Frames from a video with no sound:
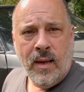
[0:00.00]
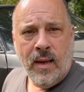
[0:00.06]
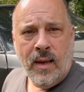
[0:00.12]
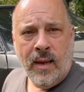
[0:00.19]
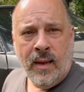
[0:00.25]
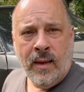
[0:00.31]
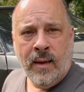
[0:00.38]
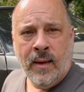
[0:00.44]

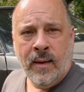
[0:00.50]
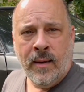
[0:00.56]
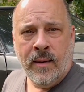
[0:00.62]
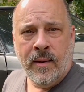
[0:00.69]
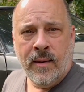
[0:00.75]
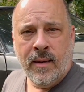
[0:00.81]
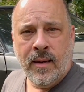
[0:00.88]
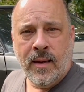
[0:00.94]

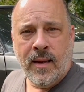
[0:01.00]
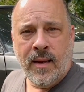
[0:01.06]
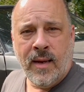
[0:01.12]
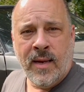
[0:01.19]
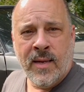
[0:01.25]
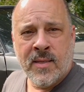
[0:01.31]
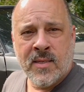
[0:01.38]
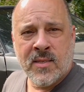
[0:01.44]
And
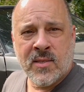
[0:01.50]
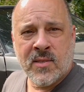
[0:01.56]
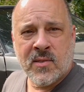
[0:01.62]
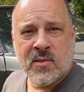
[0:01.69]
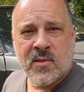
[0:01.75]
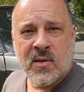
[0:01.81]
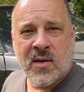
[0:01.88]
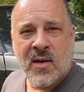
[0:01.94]
it's
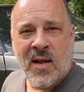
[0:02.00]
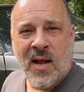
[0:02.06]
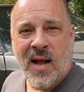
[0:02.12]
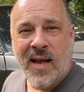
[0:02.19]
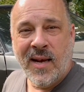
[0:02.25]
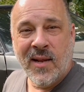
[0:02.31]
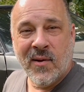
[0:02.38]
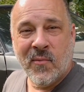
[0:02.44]

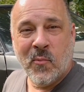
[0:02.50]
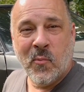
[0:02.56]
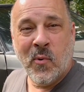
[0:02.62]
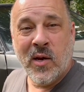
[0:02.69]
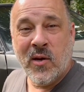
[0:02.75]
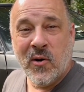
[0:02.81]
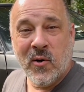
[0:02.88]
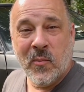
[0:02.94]
kind of
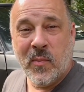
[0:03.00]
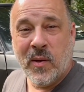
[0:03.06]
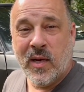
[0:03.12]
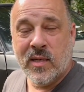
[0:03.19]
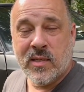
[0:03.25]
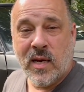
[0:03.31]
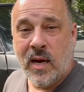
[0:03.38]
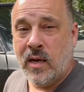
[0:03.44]
weird
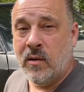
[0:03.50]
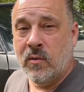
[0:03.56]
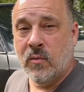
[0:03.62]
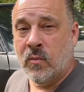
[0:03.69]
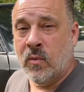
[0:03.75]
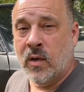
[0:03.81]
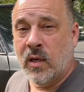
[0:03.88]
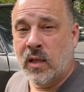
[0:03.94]
because I didn't
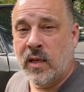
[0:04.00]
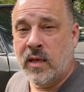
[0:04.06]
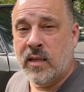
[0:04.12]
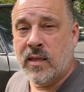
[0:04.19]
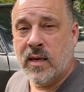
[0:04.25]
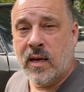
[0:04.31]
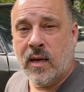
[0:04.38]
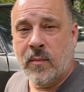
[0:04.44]
really
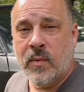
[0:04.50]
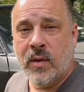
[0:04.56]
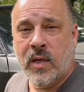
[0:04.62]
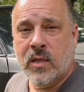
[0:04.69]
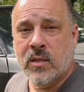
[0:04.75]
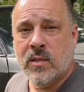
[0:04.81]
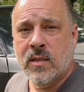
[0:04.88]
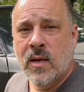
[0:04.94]
think,
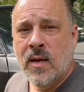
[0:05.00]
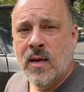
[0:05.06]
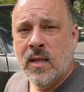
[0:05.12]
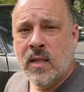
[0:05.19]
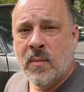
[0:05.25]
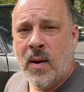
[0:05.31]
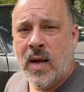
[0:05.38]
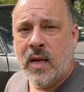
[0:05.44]
because
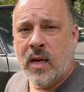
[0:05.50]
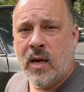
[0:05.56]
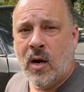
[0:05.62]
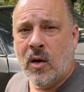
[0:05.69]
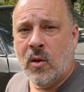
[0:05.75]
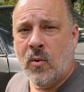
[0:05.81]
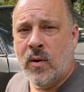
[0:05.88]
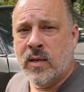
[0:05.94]
the Monte
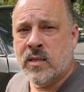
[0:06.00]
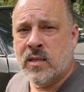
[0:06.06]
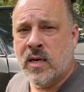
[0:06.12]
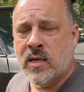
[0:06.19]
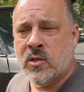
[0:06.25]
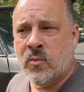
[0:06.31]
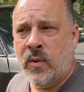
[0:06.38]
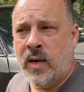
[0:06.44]
Carlo
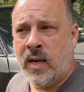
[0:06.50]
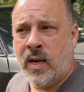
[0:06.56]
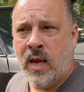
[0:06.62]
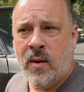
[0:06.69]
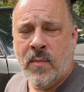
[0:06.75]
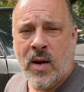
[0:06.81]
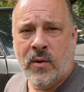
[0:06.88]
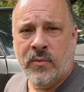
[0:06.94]
SS, when it
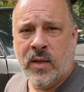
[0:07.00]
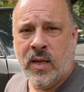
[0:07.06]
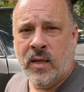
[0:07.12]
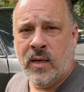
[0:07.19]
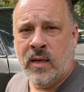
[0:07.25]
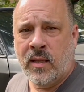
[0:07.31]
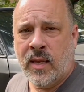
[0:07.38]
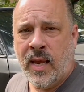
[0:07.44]
came out
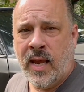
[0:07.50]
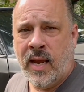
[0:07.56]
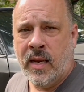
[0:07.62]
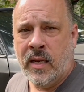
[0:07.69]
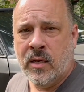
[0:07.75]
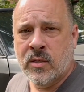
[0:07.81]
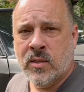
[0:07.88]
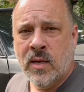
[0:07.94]
in the
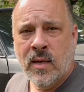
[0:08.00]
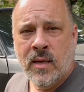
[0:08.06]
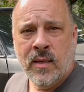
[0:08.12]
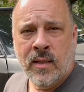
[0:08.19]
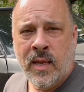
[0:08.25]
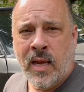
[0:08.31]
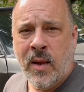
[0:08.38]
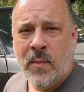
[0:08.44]
80s,
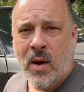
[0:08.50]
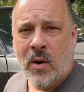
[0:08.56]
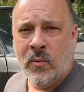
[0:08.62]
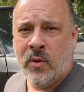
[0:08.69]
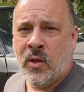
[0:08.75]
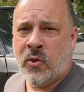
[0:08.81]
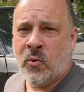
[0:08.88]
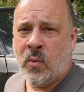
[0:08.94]
they came out
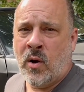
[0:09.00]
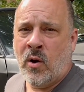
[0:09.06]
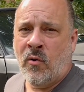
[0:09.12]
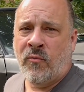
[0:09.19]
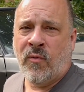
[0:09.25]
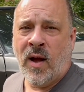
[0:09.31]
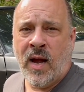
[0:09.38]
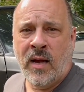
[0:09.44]
with a
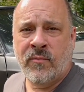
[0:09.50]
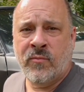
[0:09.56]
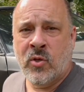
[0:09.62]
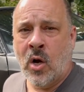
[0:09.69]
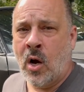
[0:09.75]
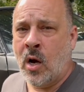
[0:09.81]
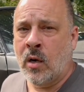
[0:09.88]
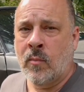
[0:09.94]
305
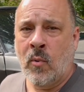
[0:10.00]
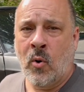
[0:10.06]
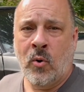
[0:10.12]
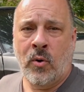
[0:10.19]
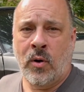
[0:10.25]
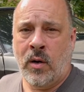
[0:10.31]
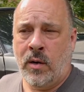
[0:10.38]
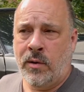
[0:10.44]
dog
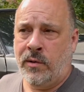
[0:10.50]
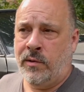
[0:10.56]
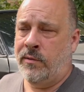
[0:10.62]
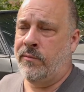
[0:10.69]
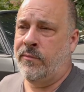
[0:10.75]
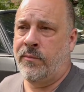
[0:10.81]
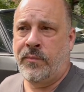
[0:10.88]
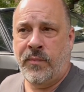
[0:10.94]
motor,
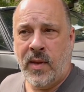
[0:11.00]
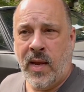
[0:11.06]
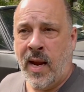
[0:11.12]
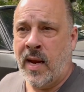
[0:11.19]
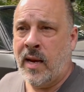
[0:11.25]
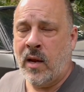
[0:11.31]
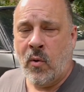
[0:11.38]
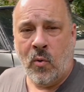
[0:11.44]

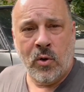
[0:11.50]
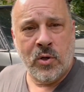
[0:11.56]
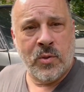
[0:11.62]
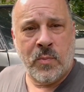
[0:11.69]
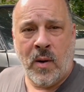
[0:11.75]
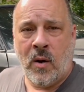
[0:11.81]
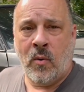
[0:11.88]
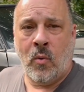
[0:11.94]
180
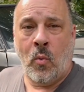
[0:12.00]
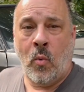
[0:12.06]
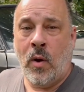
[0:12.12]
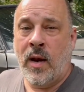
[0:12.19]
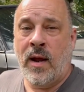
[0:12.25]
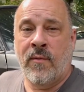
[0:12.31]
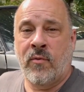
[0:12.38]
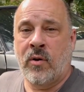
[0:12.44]
horsepower,
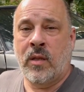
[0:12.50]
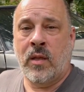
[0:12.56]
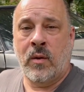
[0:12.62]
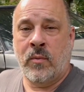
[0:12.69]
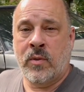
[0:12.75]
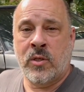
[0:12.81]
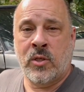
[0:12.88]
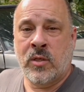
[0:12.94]
whatever, that
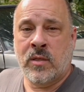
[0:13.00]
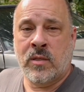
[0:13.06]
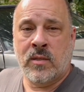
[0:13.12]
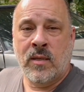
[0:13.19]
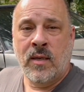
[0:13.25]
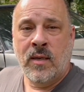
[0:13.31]
was just